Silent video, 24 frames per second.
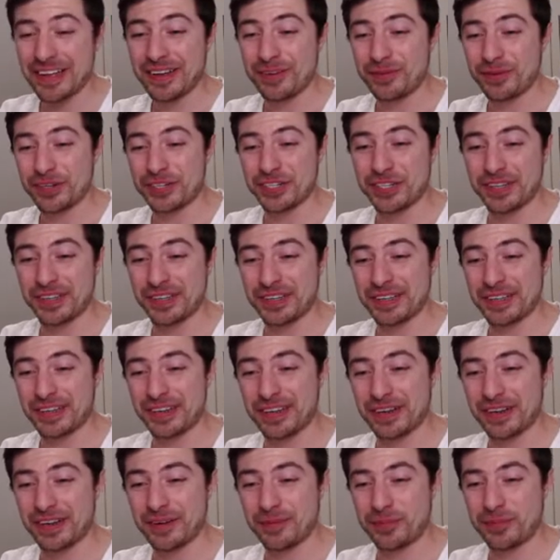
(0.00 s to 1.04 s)
which is
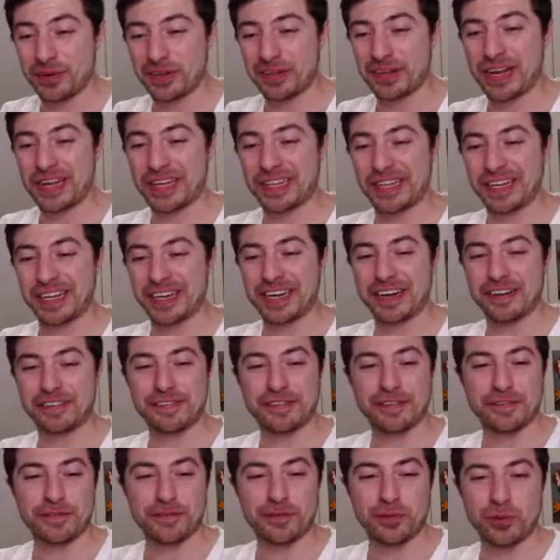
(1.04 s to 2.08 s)
precisely enough
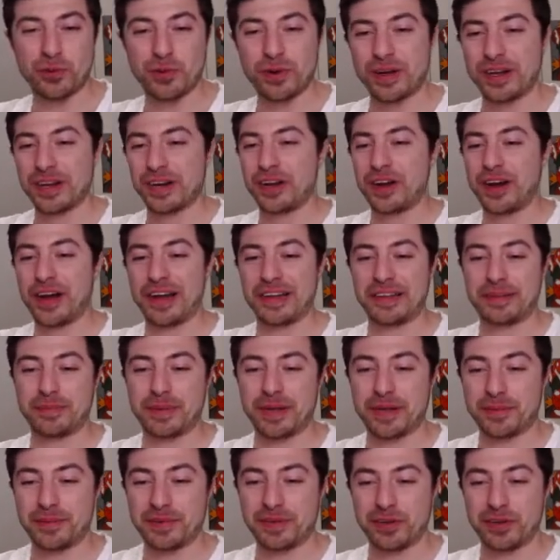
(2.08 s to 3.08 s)
for an Ice Beam.